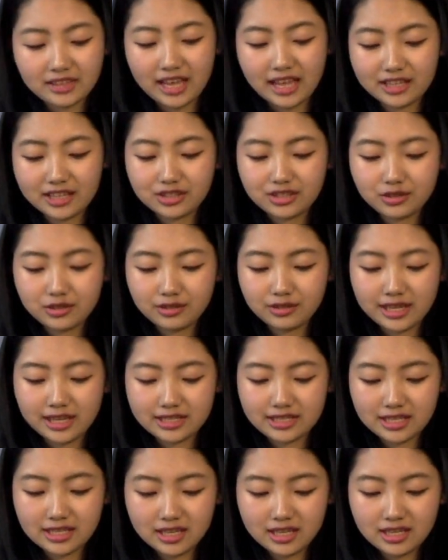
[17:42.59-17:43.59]
That's
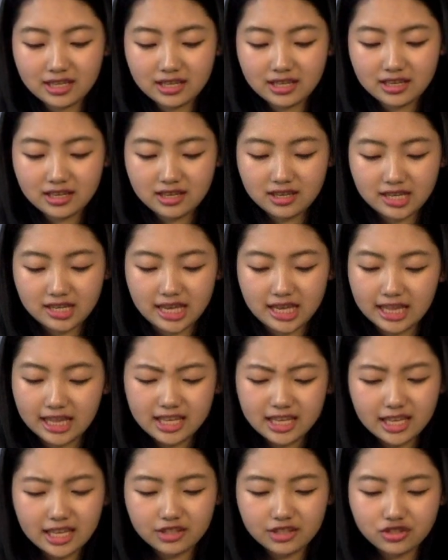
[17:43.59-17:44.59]
crazy. I
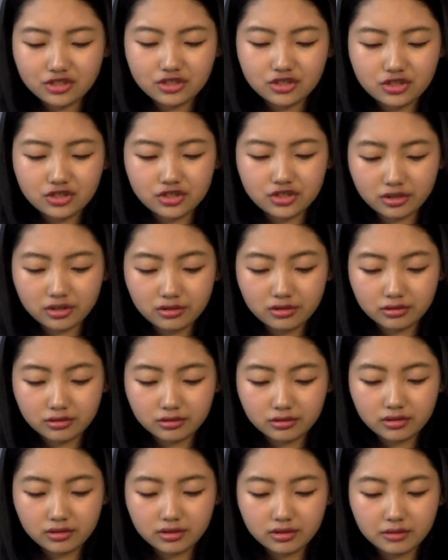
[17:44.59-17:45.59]
didn't get
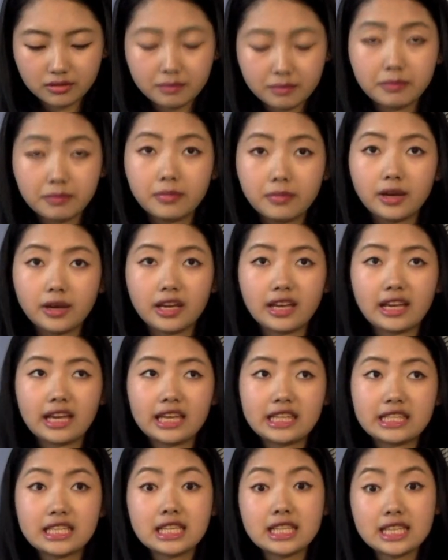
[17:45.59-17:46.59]
Jungkook, but I
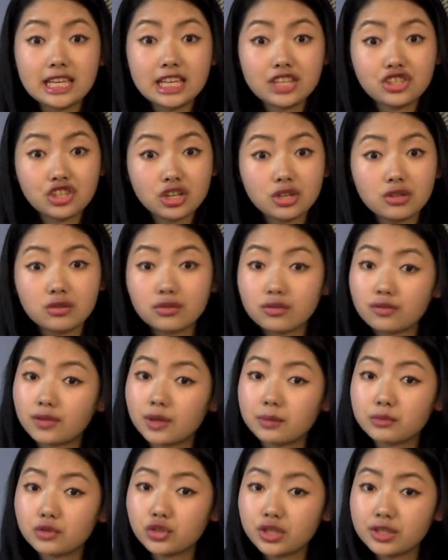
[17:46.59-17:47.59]
did get Jungkook
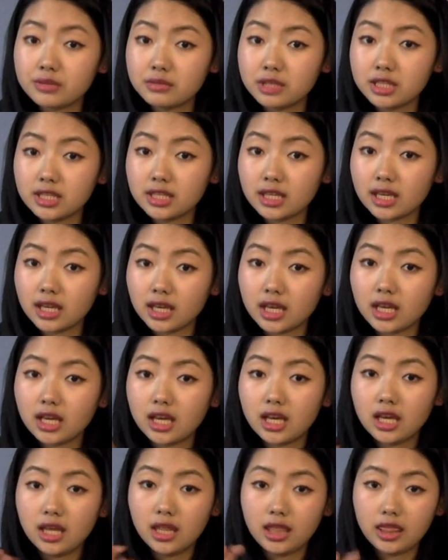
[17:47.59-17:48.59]
from Choice Music.
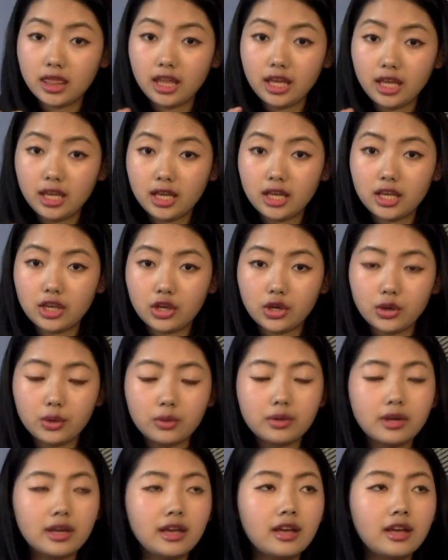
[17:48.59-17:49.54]
Thank you.